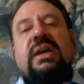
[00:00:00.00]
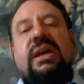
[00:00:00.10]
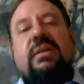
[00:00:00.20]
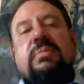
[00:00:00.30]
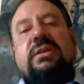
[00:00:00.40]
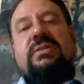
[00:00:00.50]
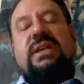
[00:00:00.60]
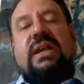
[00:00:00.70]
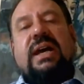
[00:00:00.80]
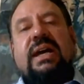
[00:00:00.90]
It can be
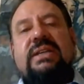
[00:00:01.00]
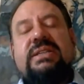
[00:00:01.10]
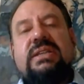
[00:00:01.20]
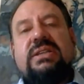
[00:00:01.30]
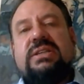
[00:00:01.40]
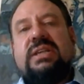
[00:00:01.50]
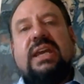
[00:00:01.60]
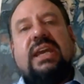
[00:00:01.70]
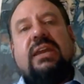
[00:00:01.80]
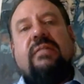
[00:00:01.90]
utilized just
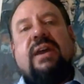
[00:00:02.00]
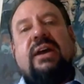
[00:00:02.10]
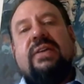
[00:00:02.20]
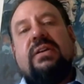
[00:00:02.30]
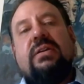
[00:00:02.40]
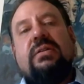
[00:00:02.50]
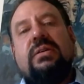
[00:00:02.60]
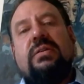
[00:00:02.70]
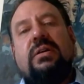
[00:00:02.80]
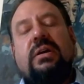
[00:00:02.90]
like any of our other
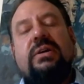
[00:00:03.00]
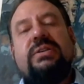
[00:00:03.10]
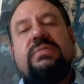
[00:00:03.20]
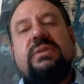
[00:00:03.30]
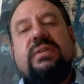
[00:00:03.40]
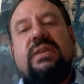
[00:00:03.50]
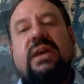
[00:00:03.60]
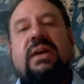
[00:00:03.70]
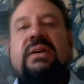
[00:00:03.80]
Kona cards with